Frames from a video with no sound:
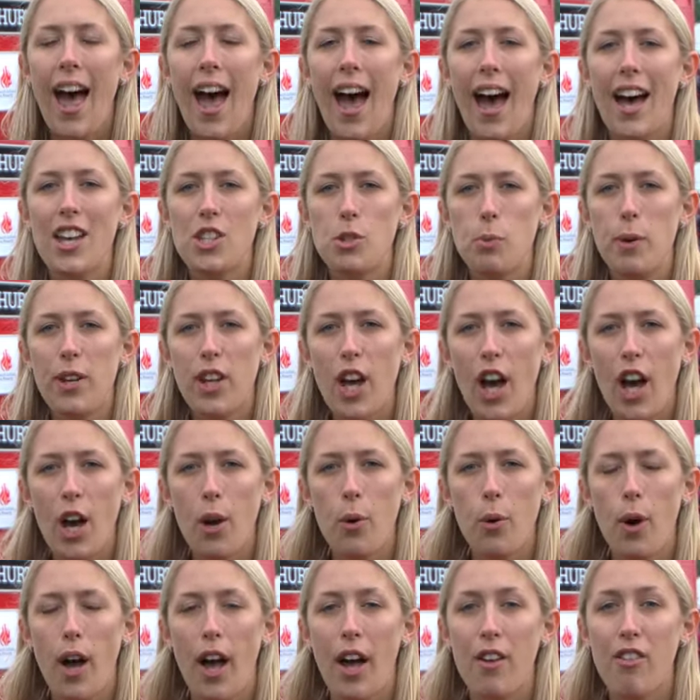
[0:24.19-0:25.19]
as we
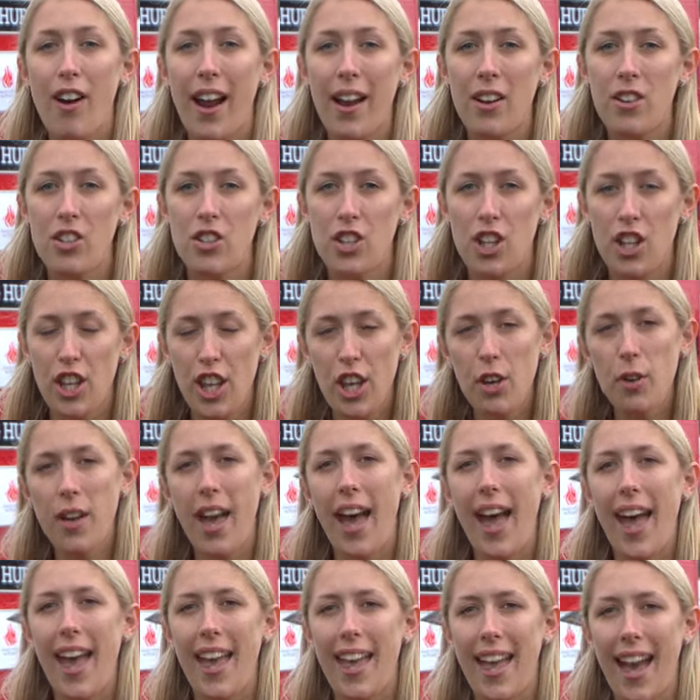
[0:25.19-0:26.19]
go around the UK
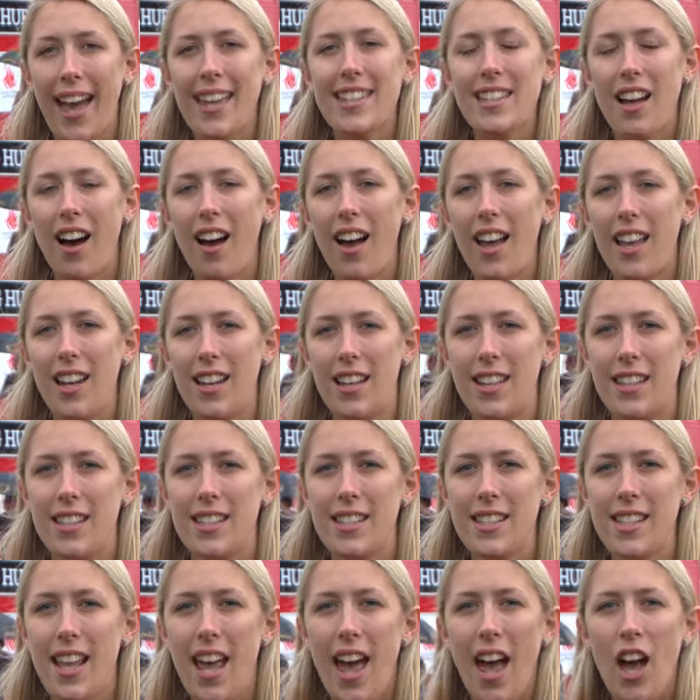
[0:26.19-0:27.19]
and
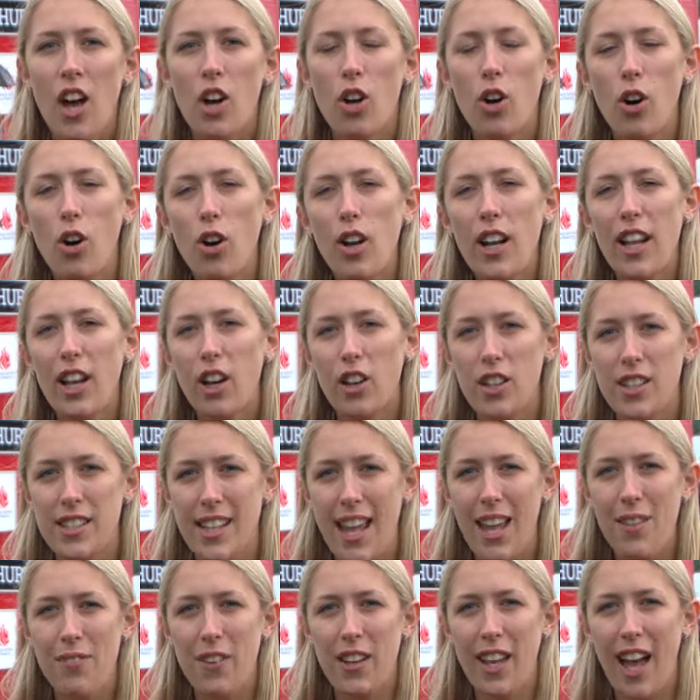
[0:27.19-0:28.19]
Ireland, calling on
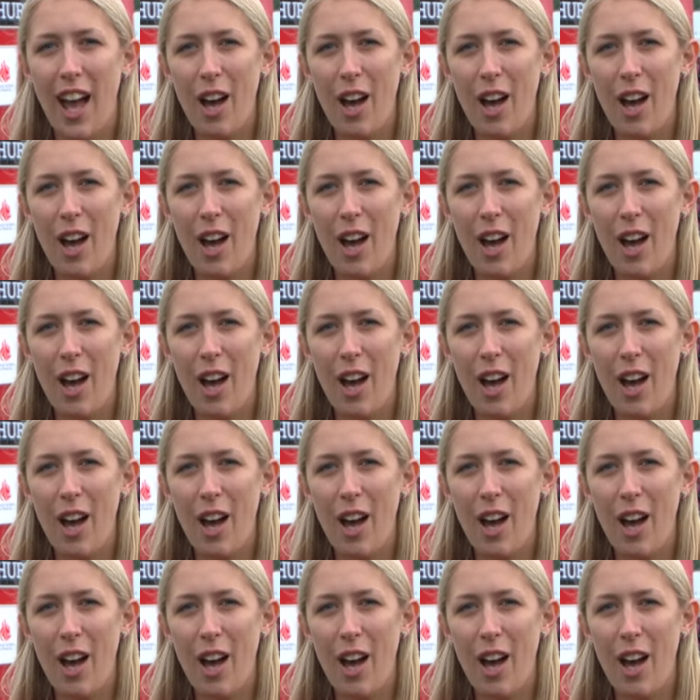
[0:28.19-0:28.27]
David